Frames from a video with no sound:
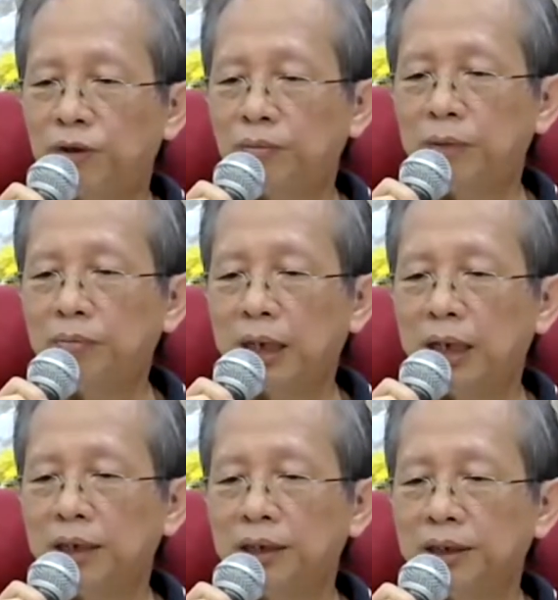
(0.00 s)
form and
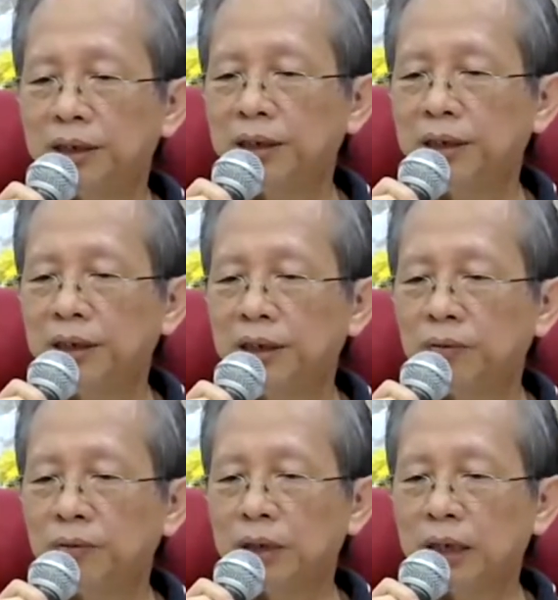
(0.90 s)
mind
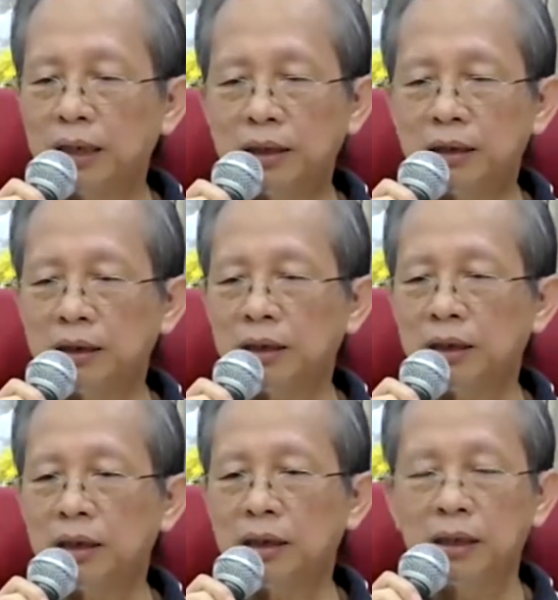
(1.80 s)
will
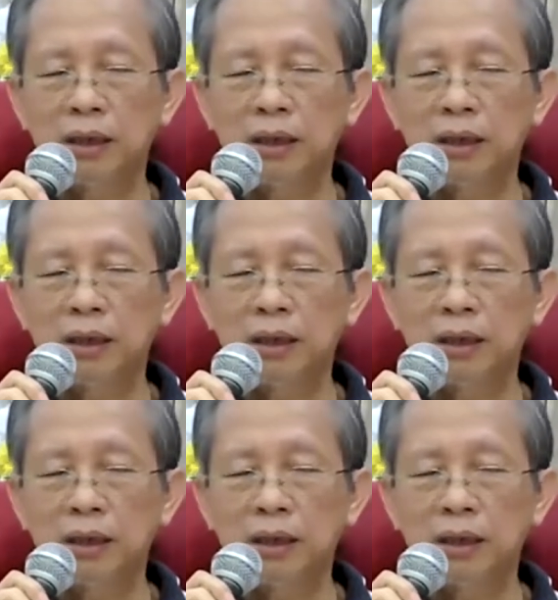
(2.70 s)
actually